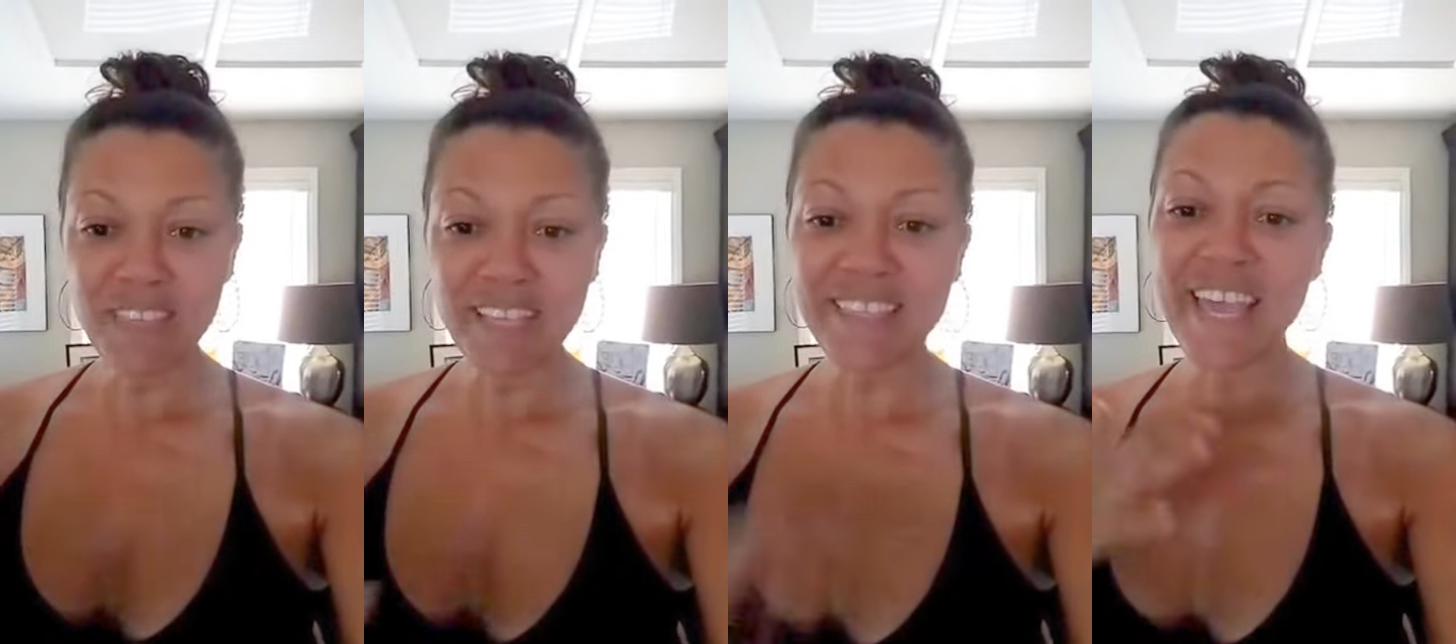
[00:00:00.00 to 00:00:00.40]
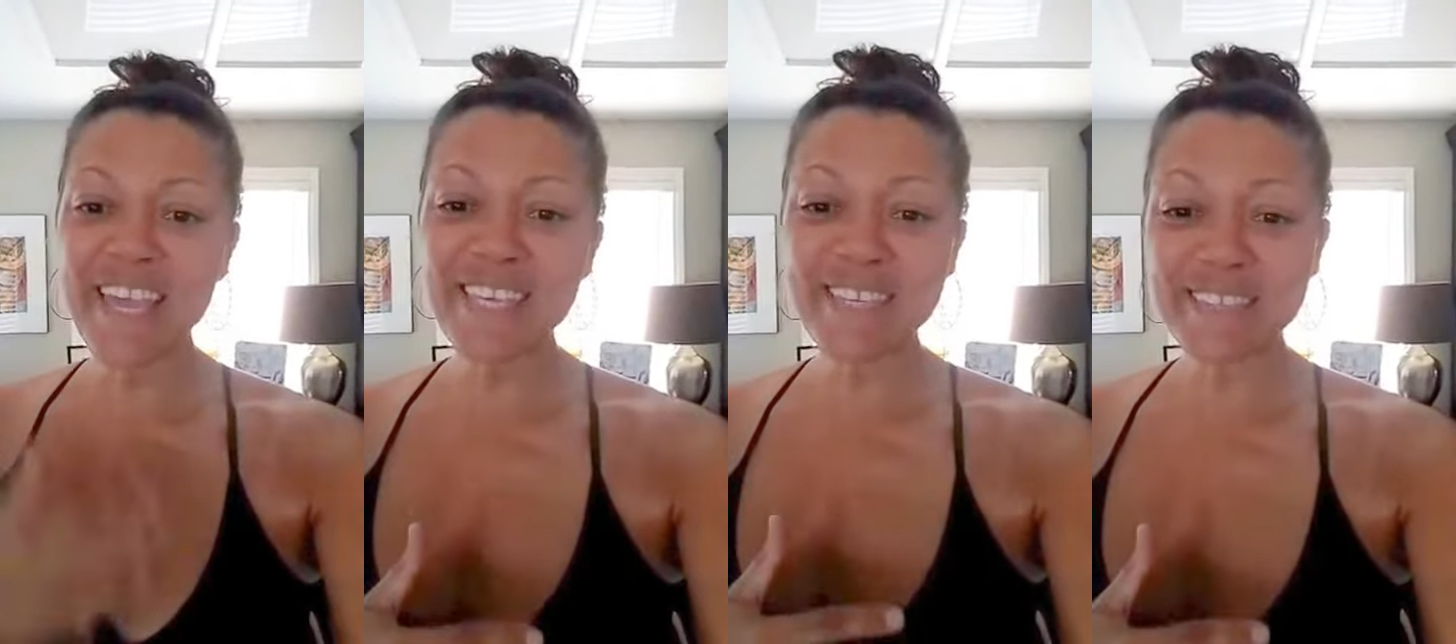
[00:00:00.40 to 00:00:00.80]

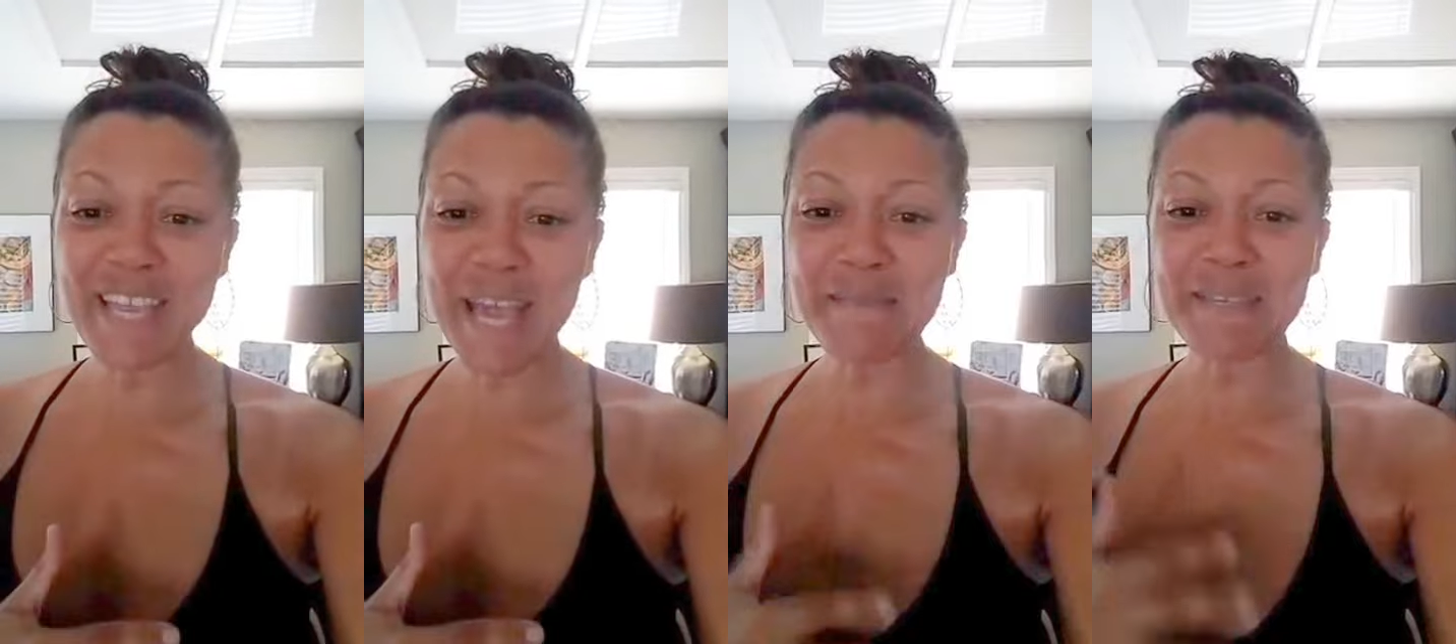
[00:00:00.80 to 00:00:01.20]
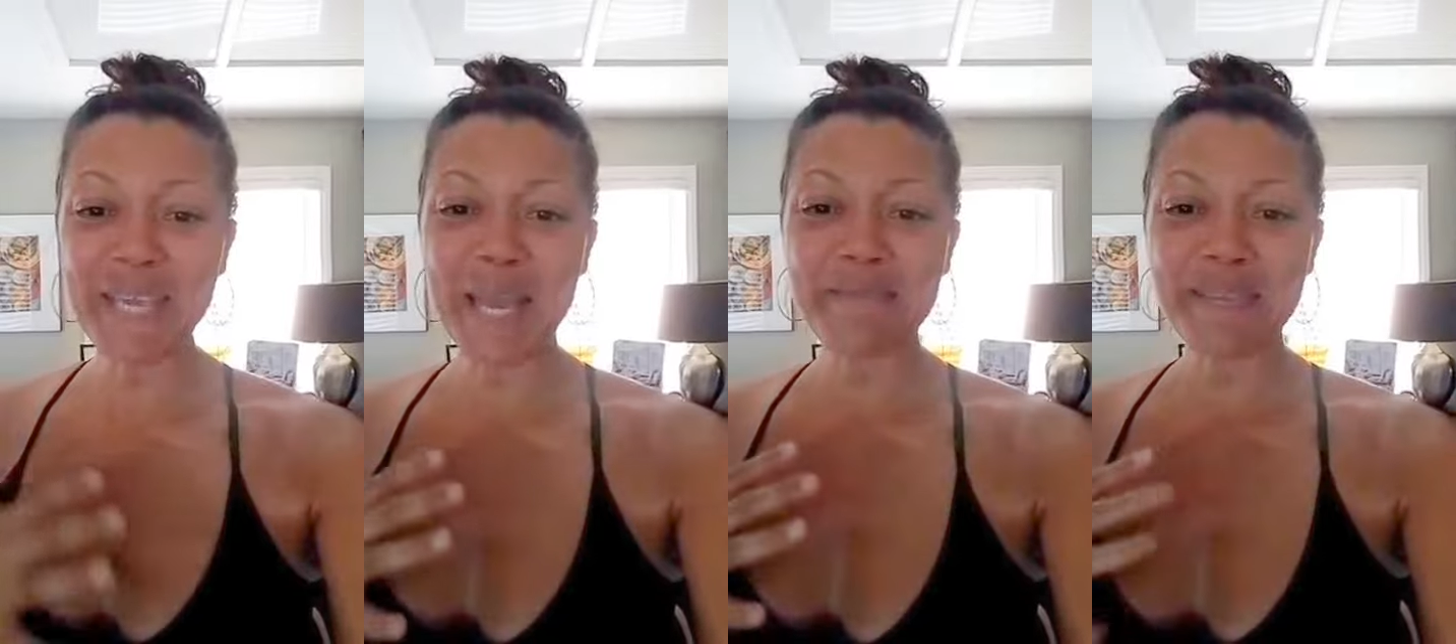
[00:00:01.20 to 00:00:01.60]
Thank you, Tammy.
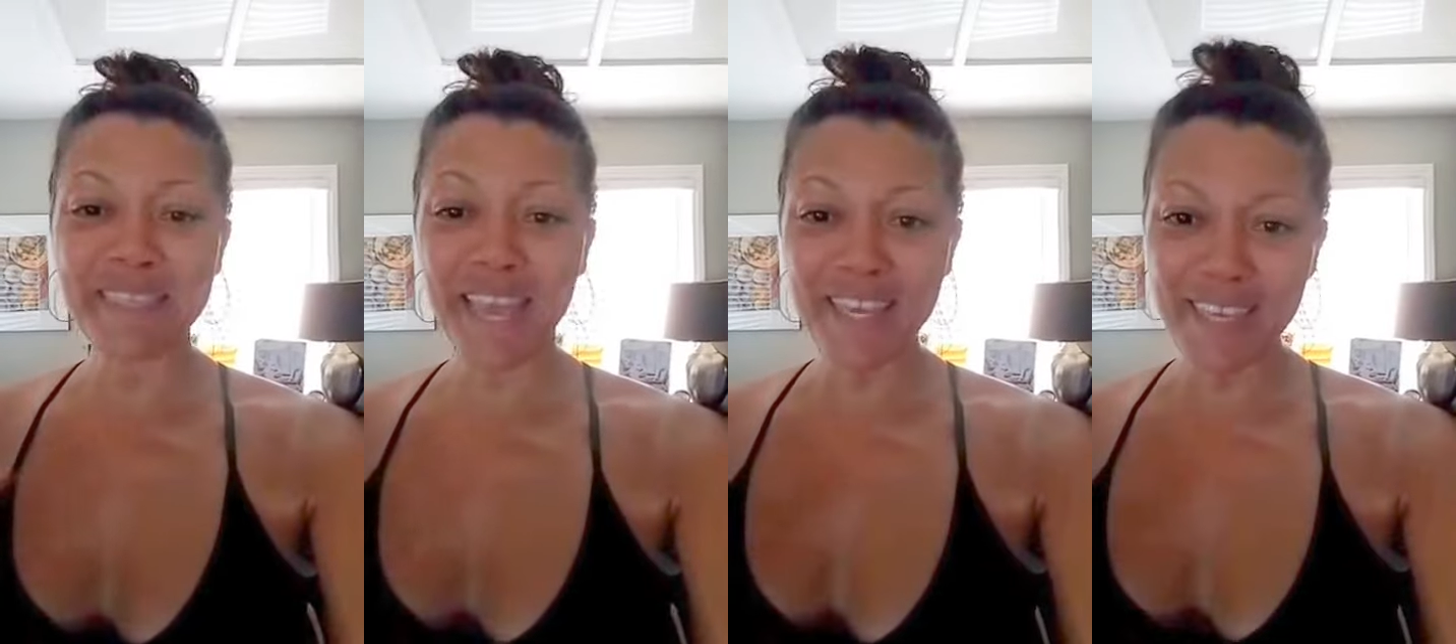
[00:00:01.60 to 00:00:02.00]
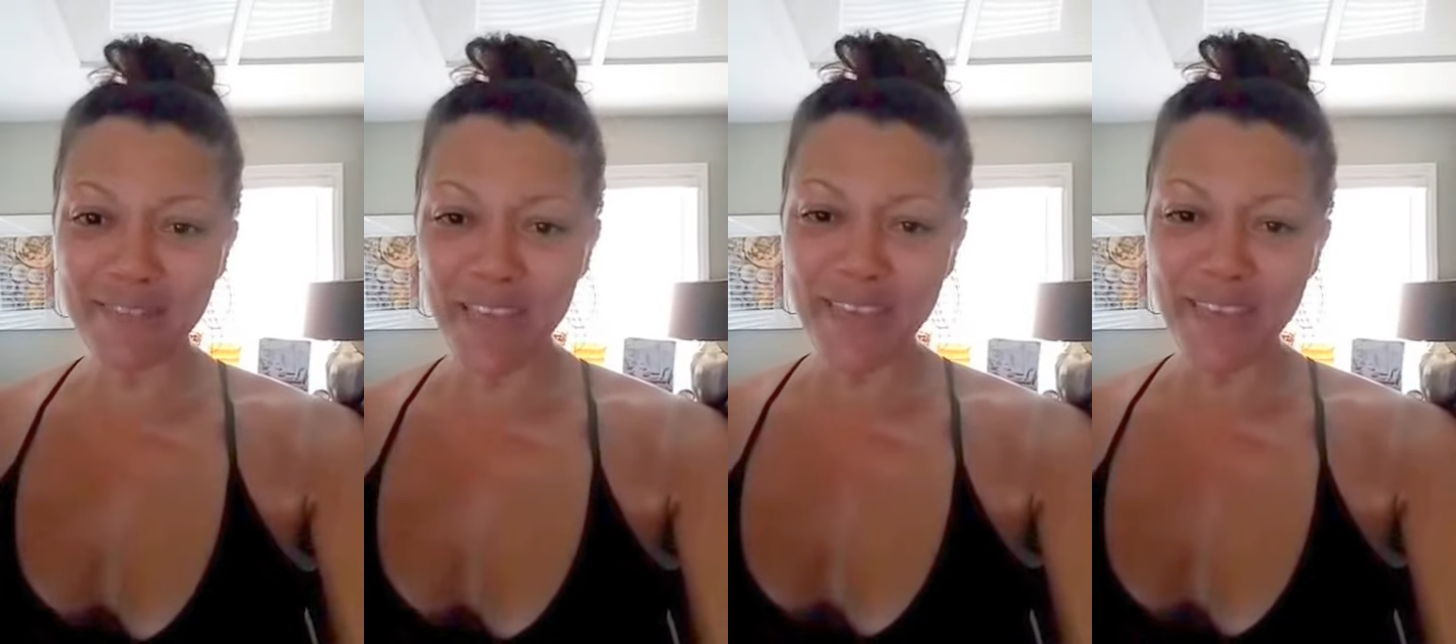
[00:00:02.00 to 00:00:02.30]
Thank you.